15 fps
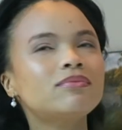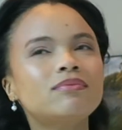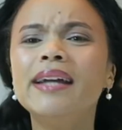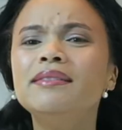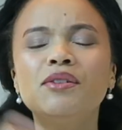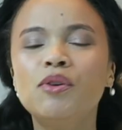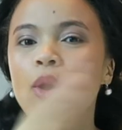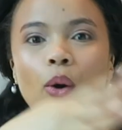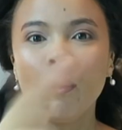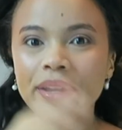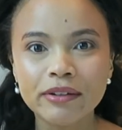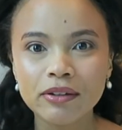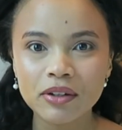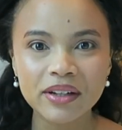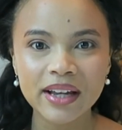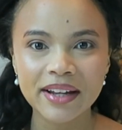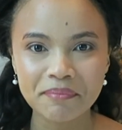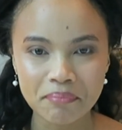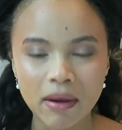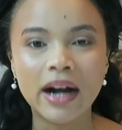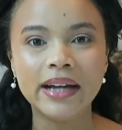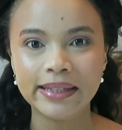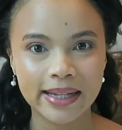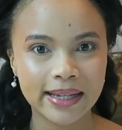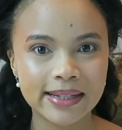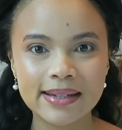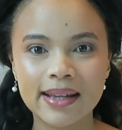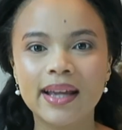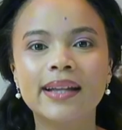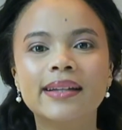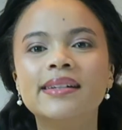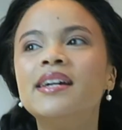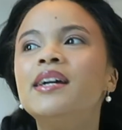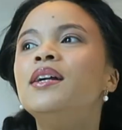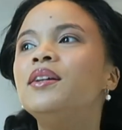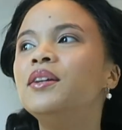And go and look at my LinkedIn,